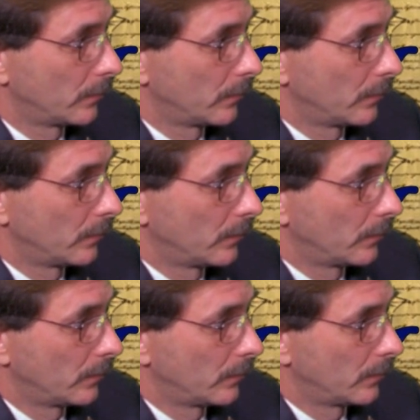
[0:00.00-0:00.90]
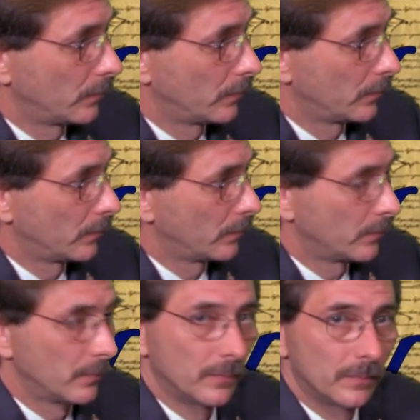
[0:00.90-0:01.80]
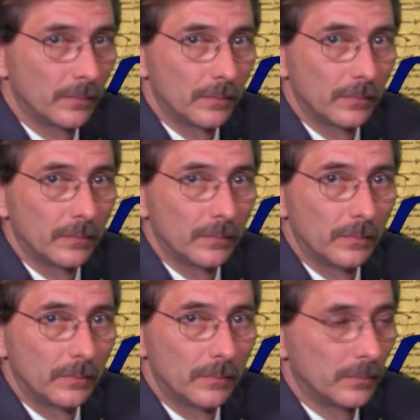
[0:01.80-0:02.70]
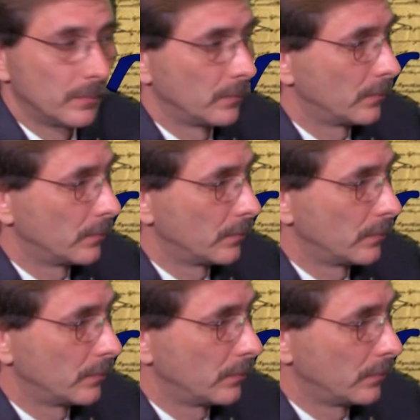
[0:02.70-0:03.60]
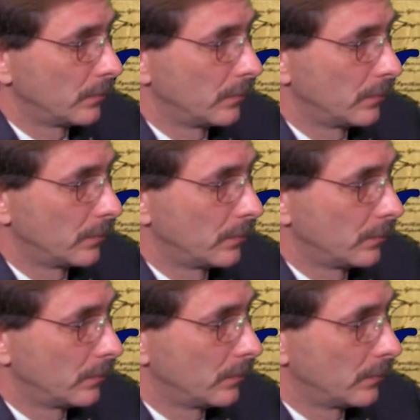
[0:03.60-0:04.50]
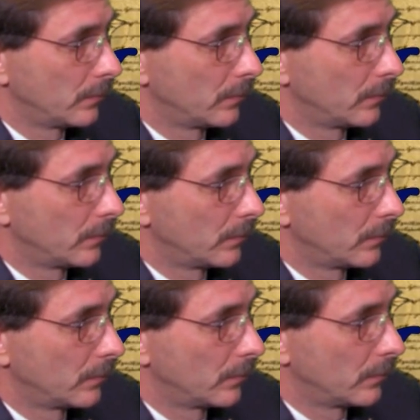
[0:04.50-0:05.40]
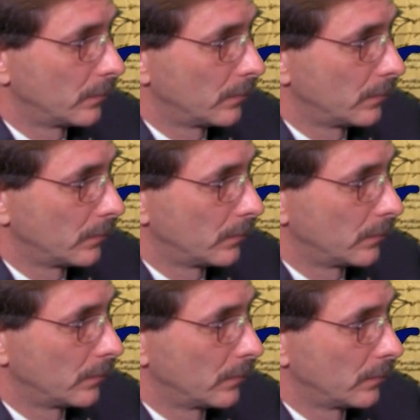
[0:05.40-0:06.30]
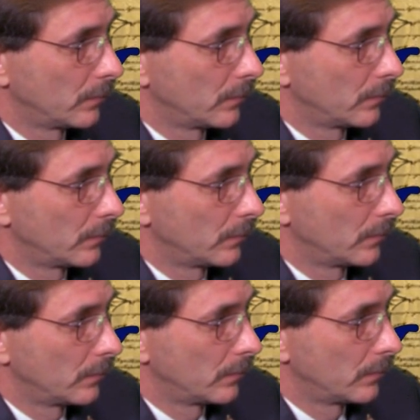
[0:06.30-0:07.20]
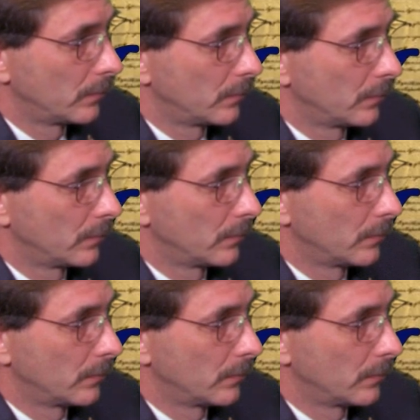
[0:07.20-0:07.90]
The person shown says nothing.